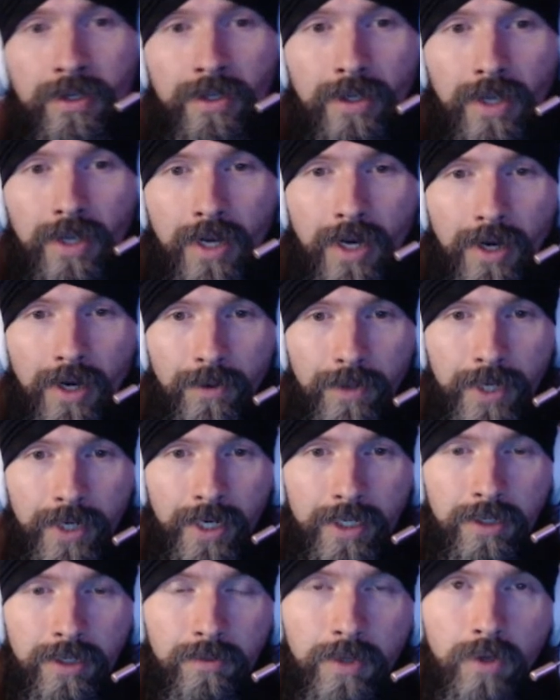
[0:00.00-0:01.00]
we
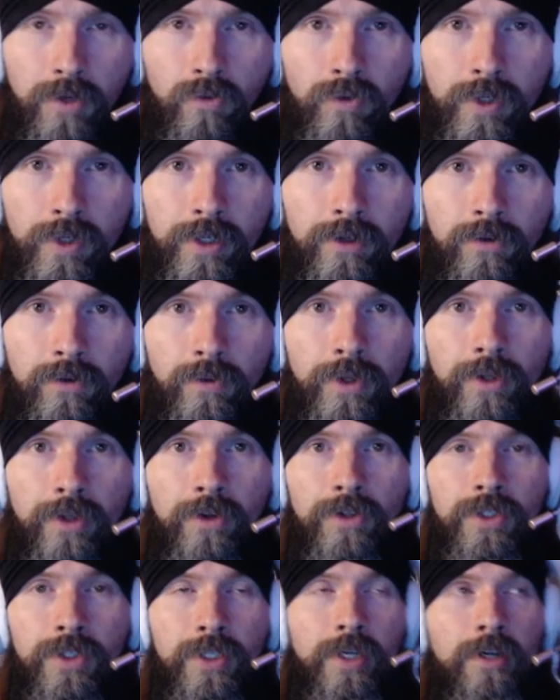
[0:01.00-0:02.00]
got to be real with
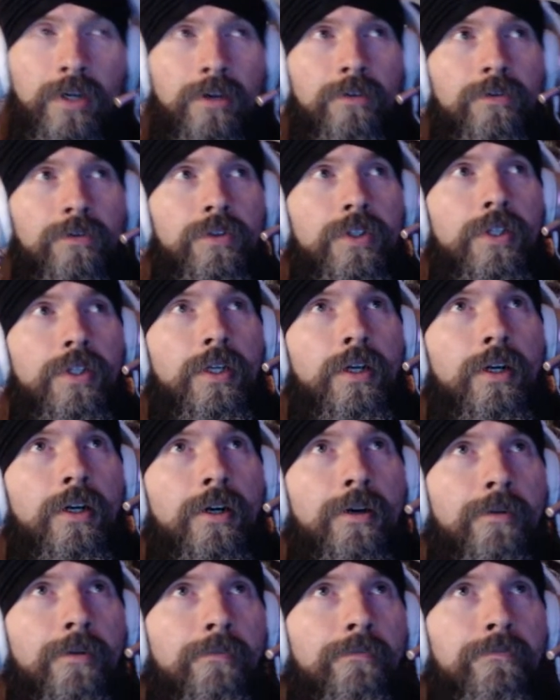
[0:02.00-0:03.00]
ourselves
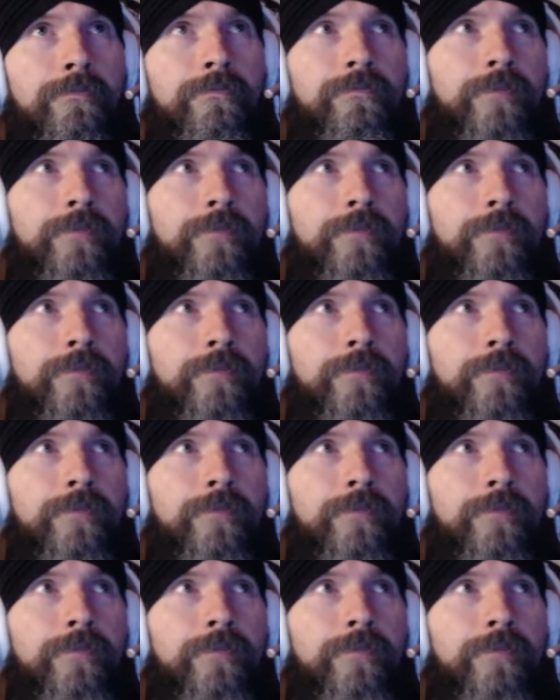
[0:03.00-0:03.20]
and